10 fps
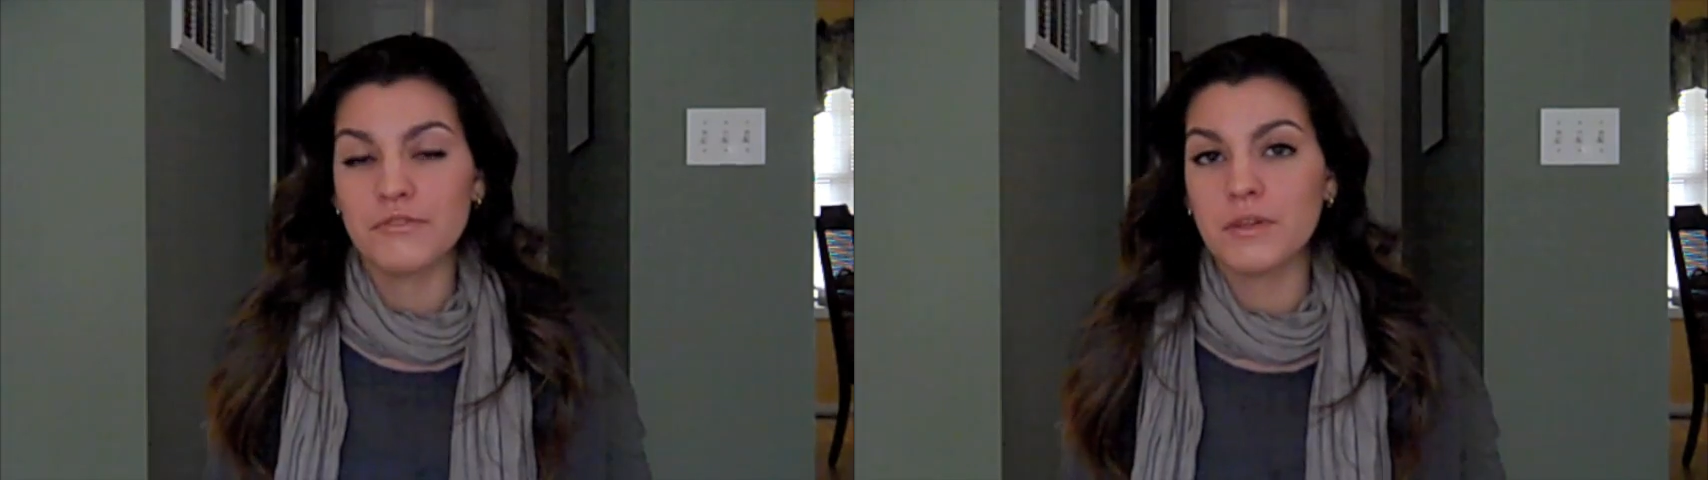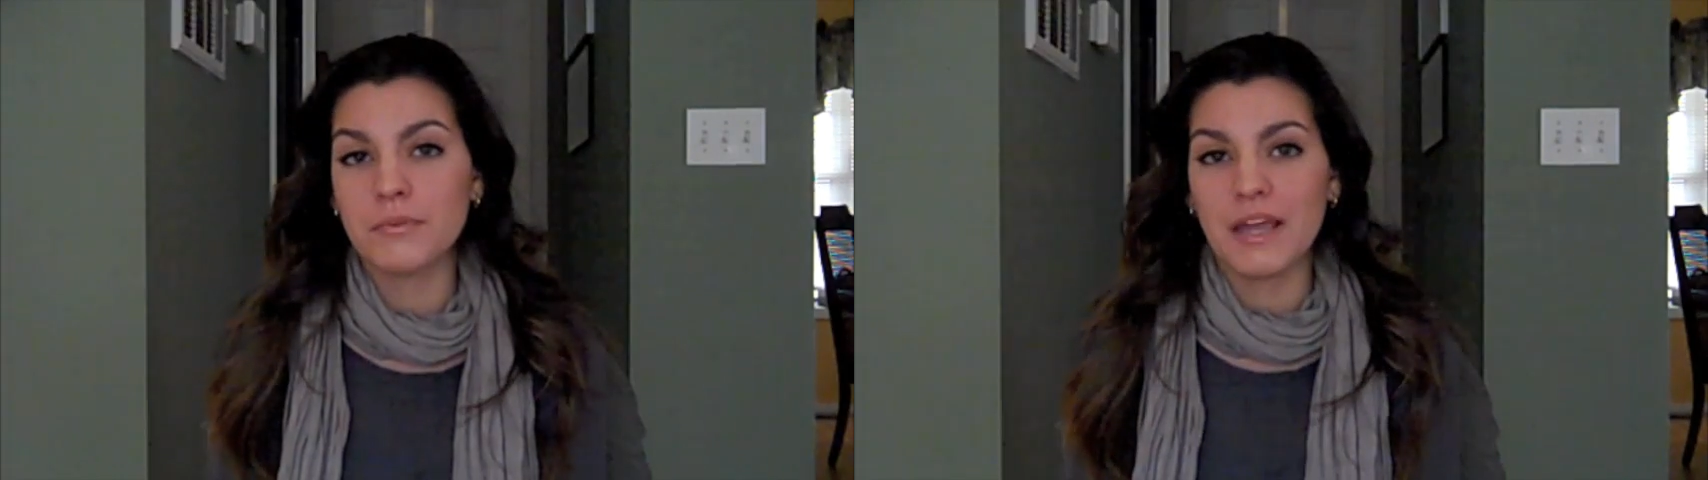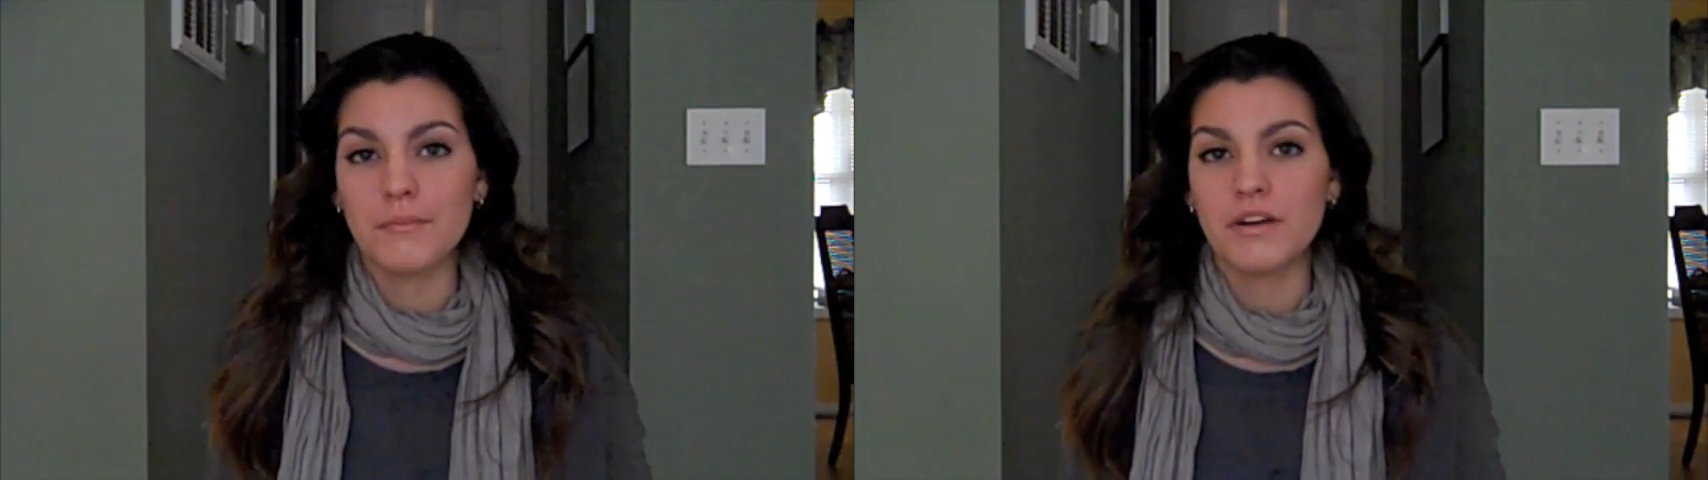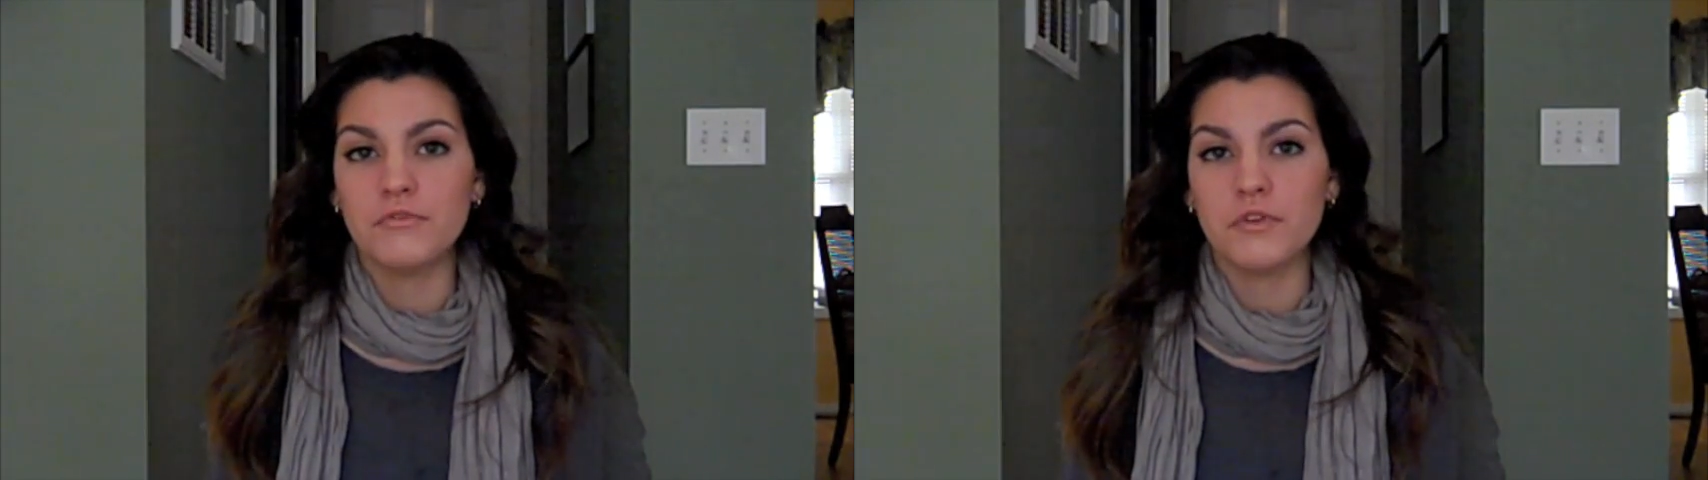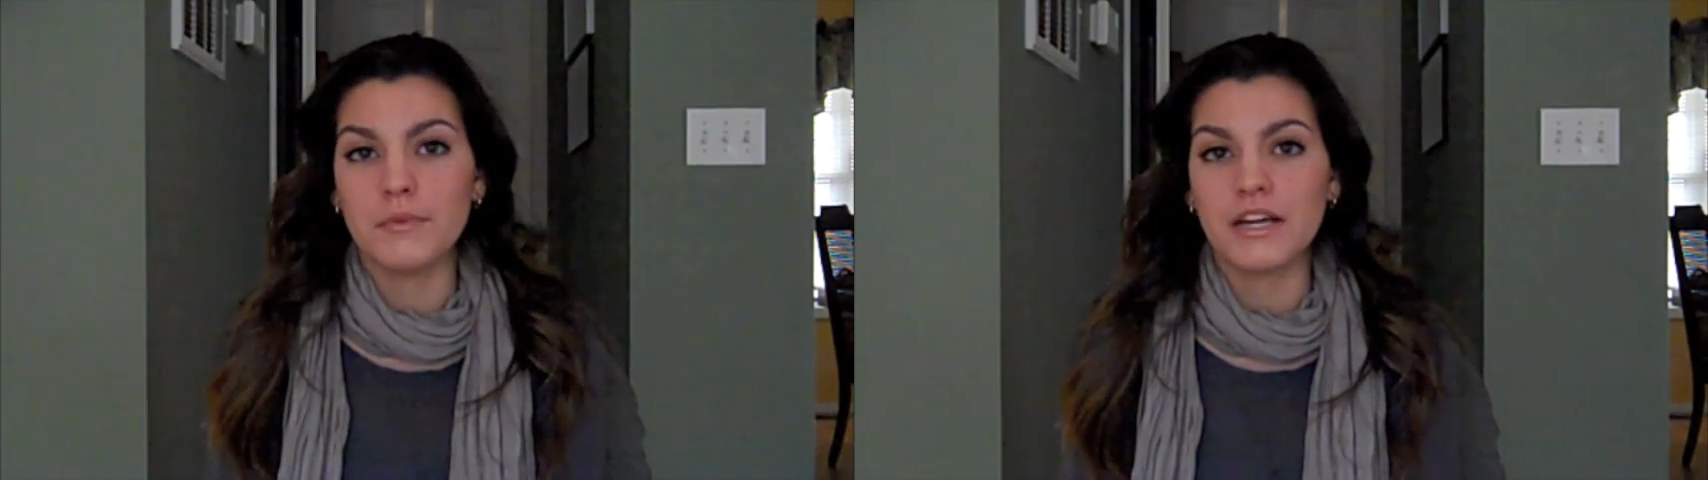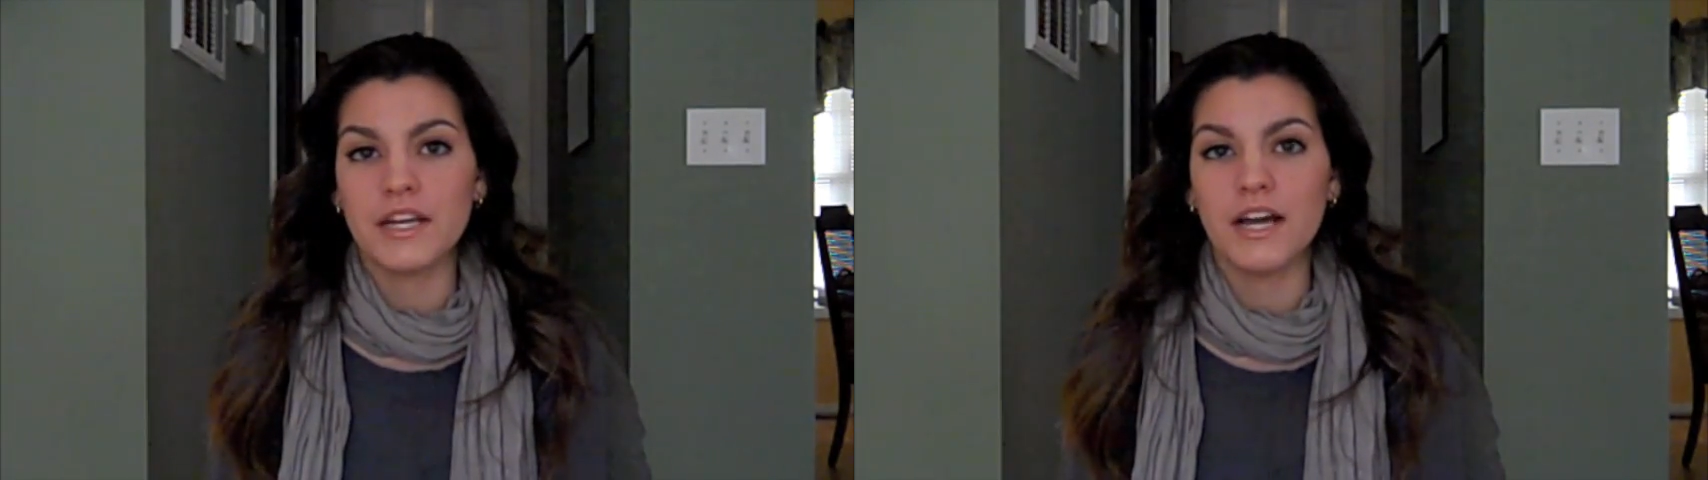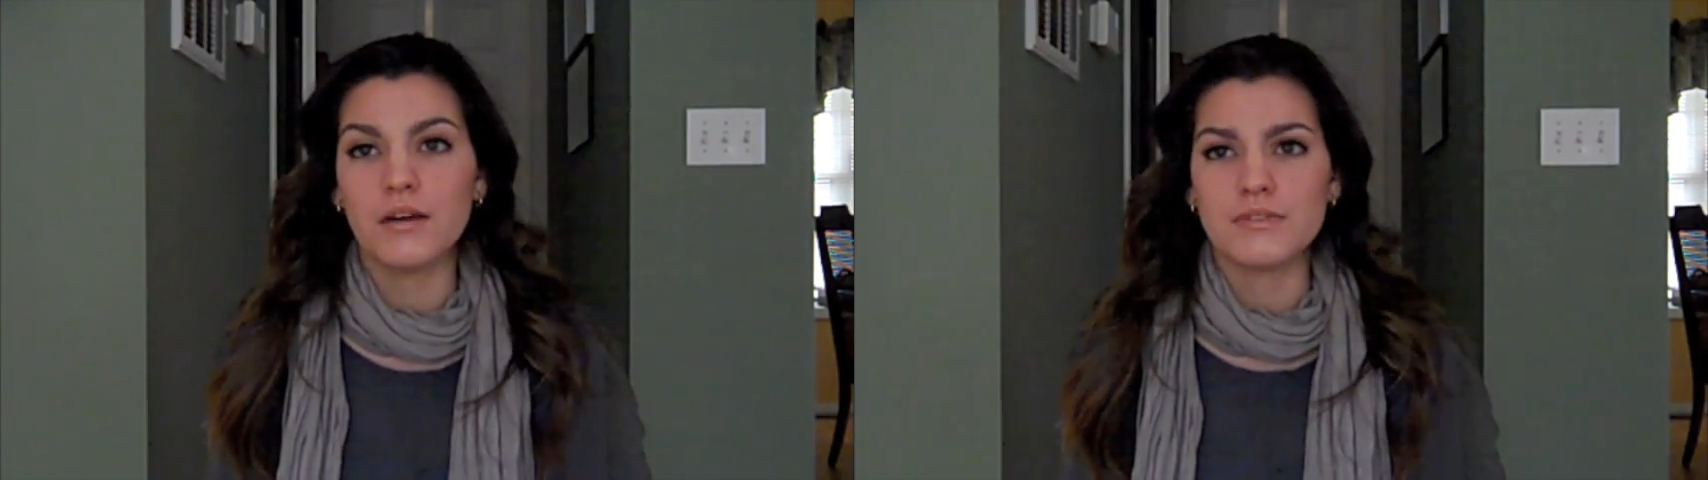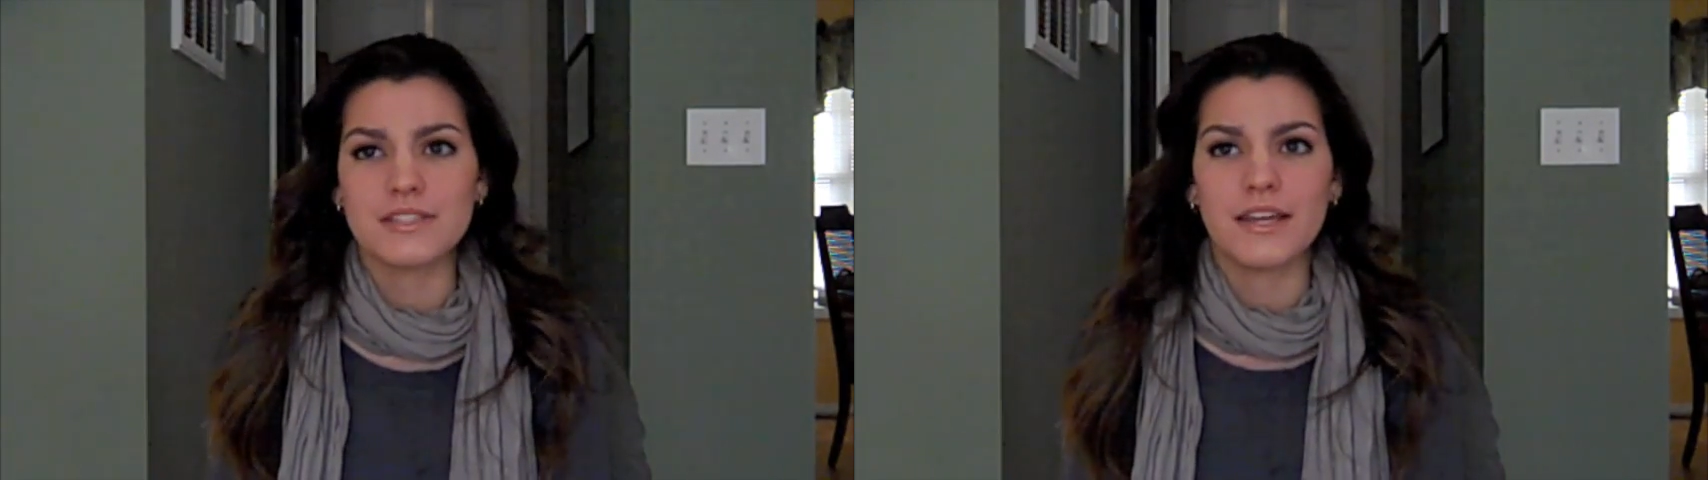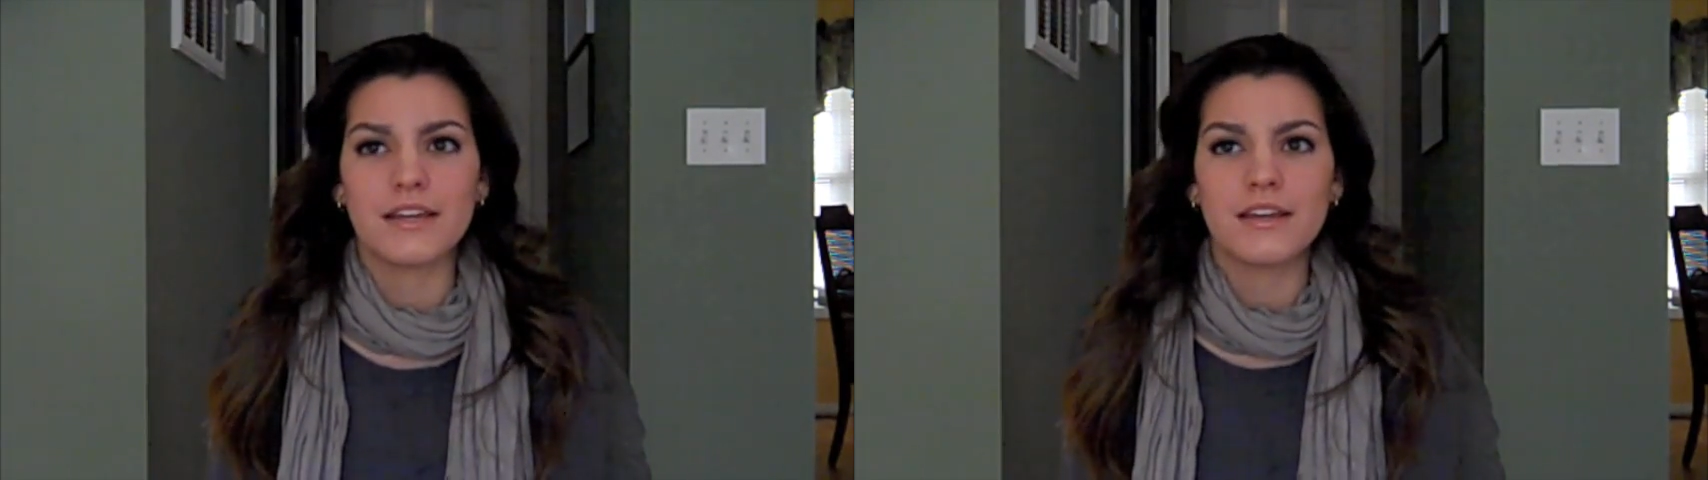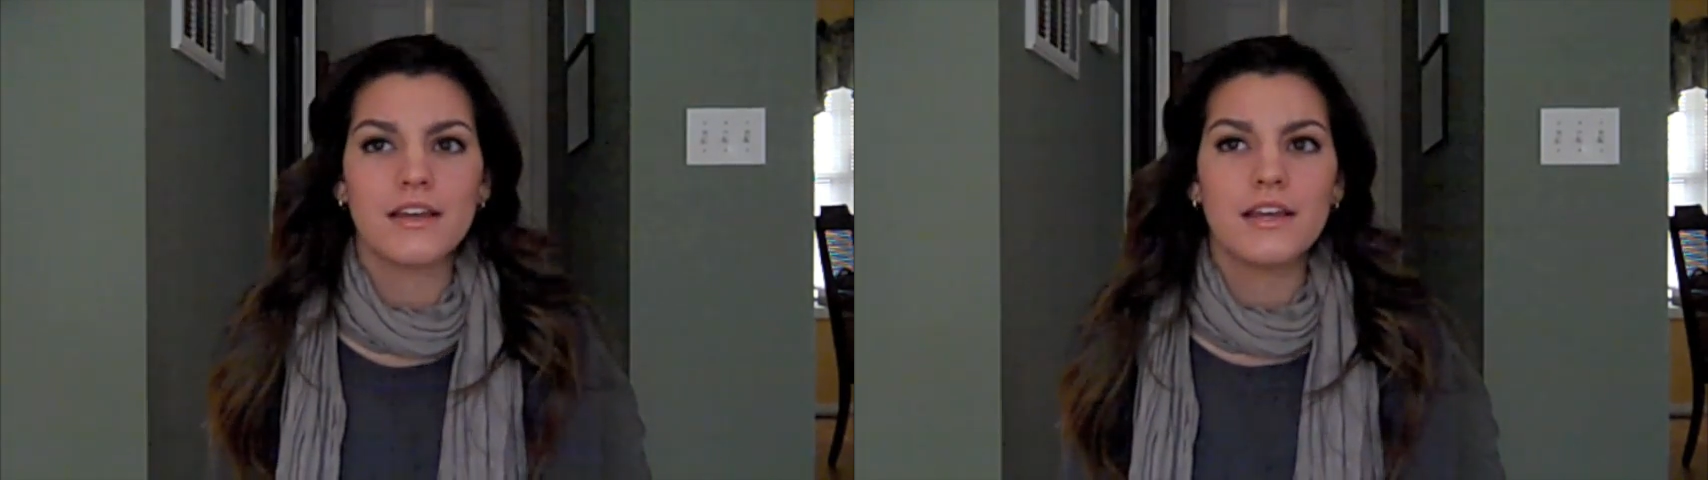My flip cam that I'm filming on now was
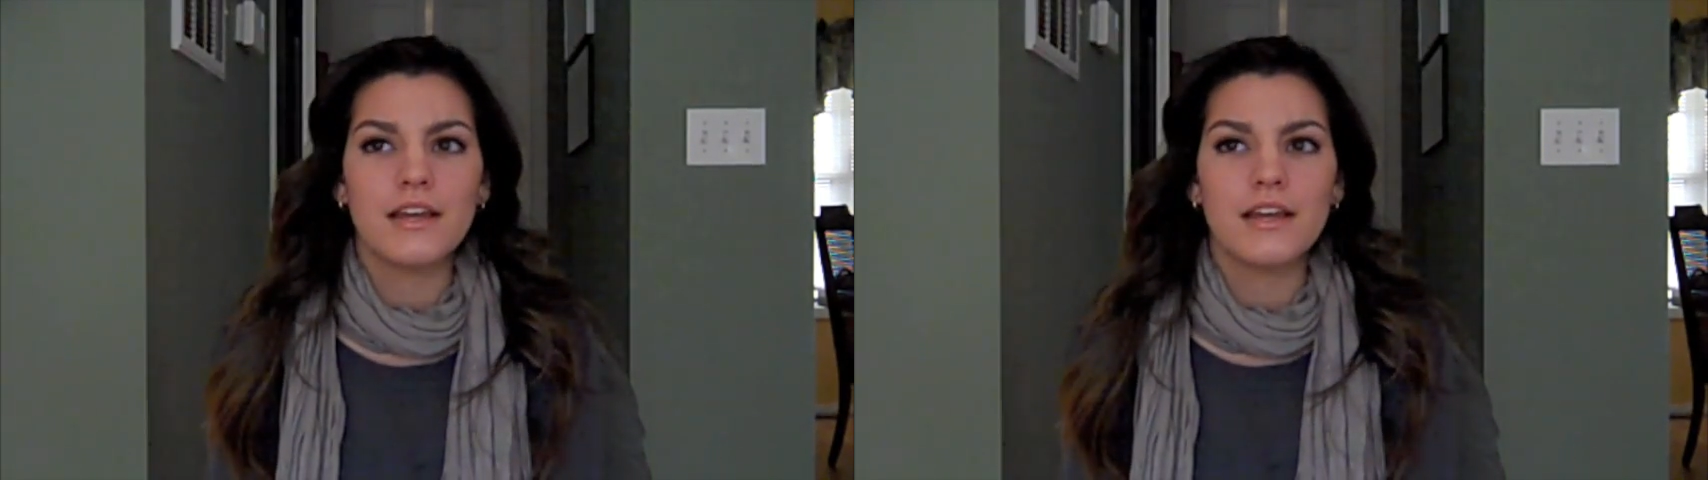like,